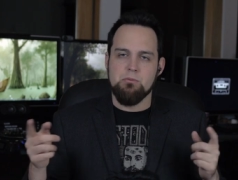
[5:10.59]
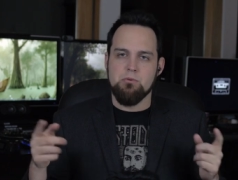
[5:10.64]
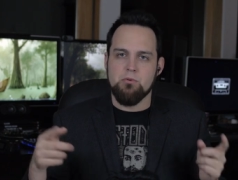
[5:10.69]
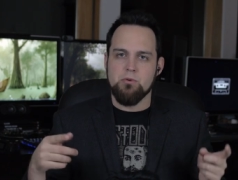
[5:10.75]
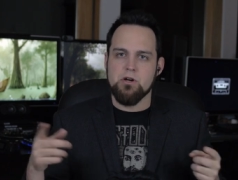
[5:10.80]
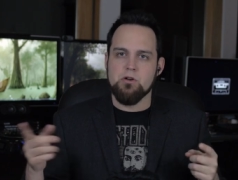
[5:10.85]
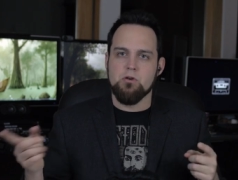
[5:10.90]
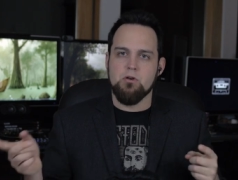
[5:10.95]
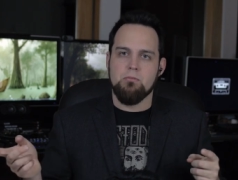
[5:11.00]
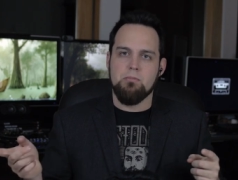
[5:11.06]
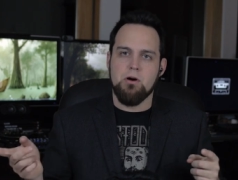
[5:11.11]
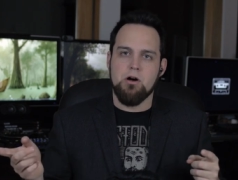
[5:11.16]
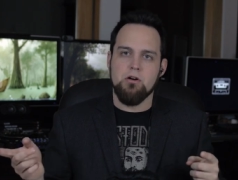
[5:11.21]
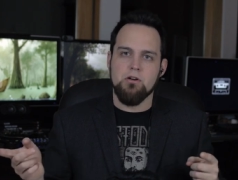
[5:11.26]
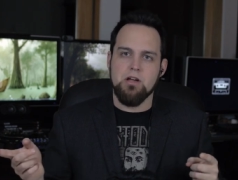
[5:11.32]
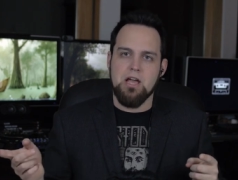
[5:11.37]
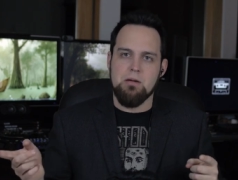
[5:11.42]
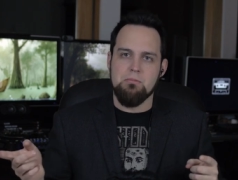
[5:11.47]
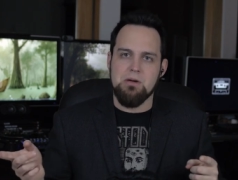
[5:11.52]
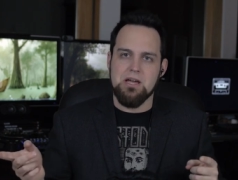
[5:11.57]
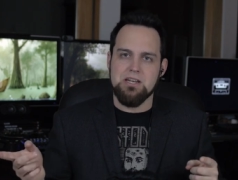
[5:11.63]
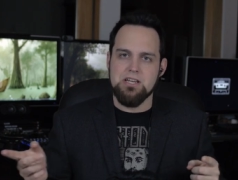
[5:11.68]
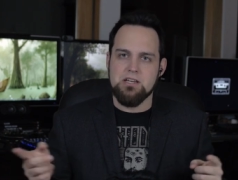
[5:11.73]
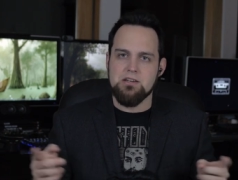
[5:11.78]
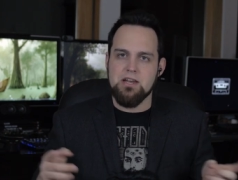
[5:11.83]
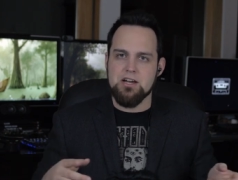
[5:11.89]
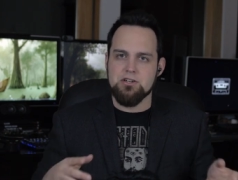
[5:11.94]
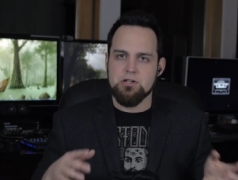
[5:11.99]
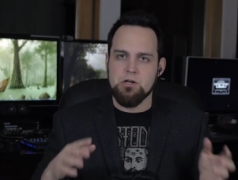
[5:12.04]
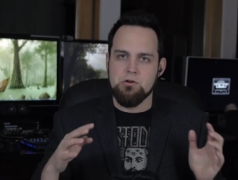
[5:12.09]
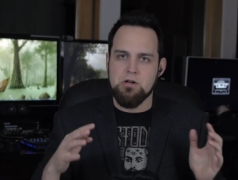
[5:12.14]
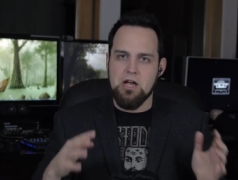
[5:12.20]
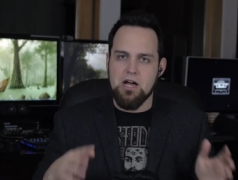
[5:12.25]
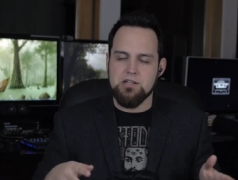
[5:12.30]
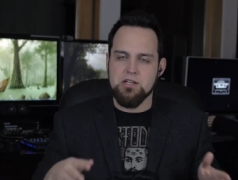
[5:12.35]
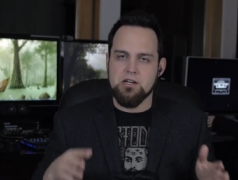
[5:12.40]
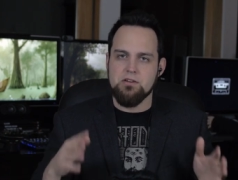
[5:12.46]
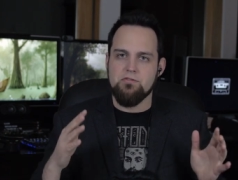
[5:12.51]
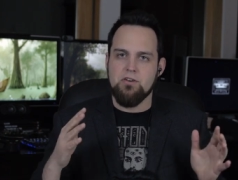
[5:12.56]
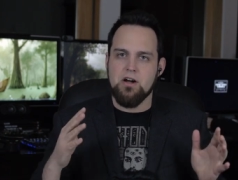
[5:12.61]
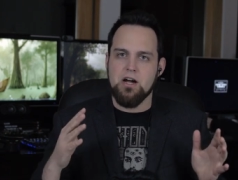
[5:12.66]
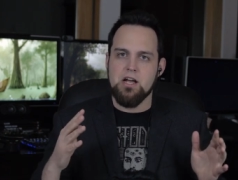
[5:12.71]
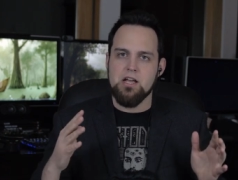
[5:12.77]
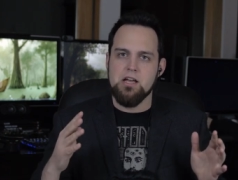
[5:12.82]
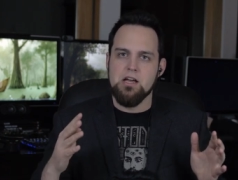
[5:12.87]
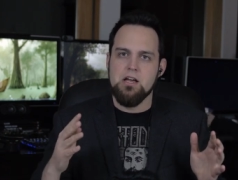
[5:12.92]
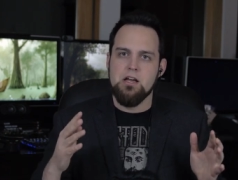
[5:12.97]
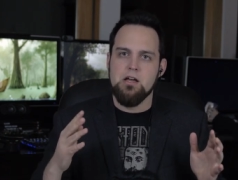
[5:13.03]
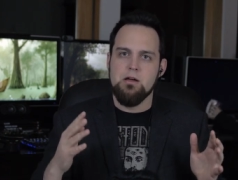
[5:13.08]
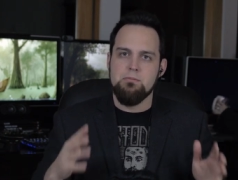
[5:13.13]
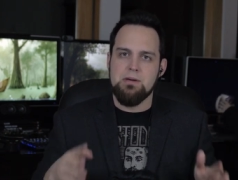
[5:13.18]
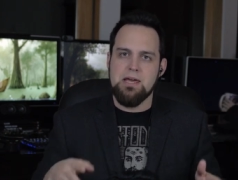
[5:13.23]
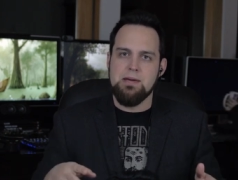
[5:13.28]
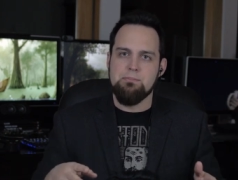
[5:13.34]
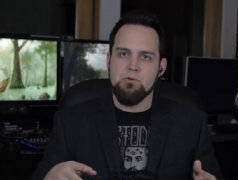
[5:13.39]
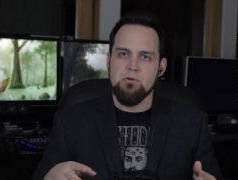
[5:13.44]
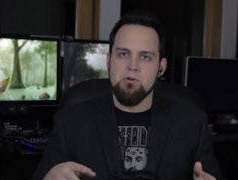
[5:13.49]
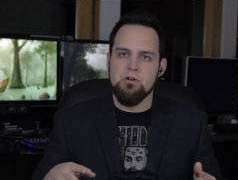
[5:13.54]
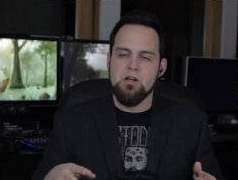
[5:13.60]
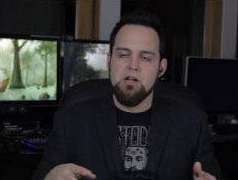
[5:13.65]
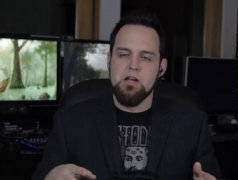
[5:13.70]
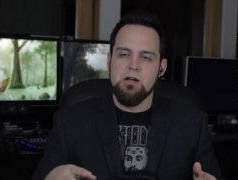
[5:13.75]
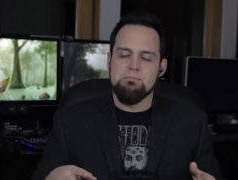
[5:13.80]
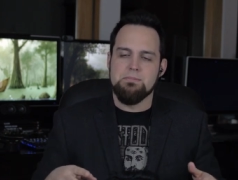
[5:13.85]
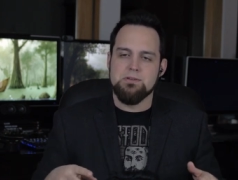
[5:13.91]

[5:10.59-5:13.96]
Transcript: People would go to a ball game. It didn't actually identify people,